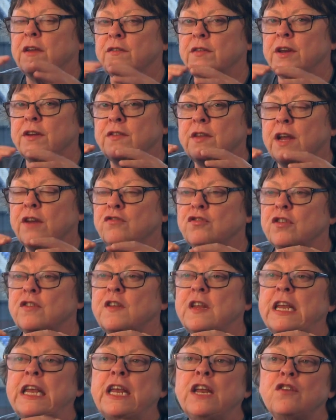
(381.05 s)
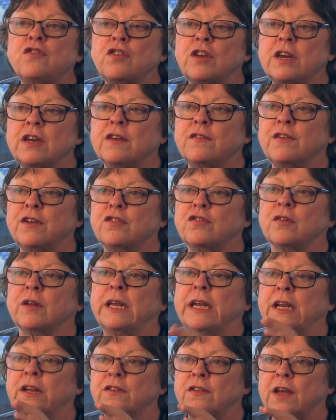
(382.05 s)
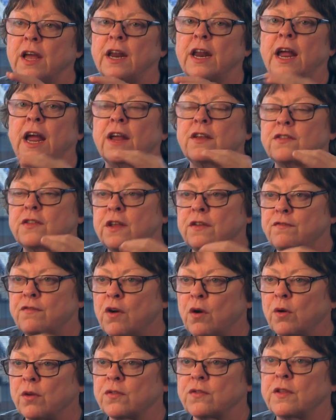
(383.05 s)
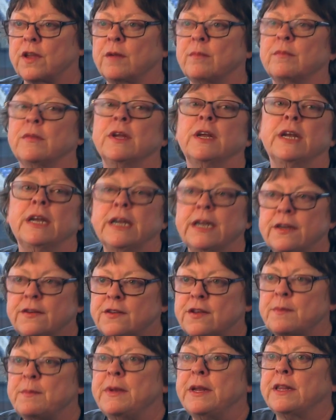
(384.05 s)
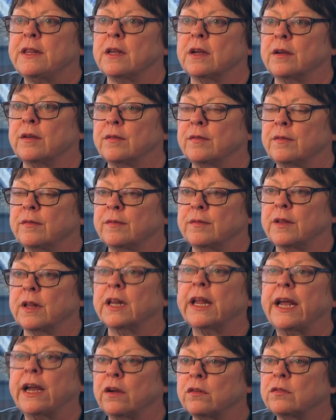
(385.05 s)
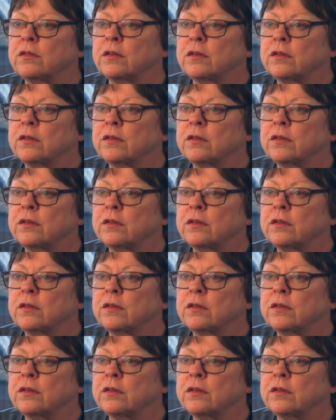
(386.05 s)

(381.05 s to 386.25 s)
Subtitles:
giving attention to each individual antenna as they focus them to meet the layout.